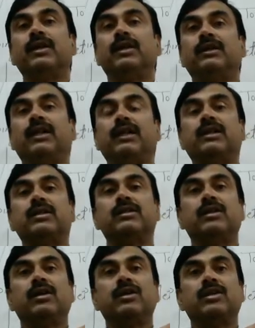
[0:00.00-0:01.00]
That
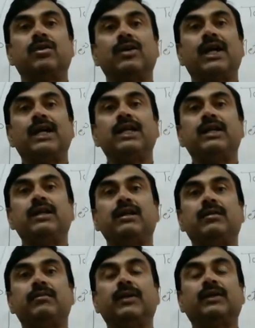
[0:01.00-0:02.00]
chaulai,
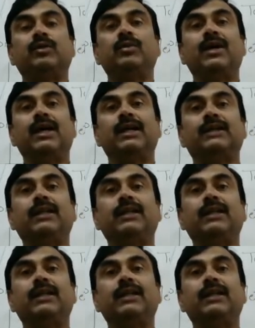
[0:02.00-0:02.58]
bathua,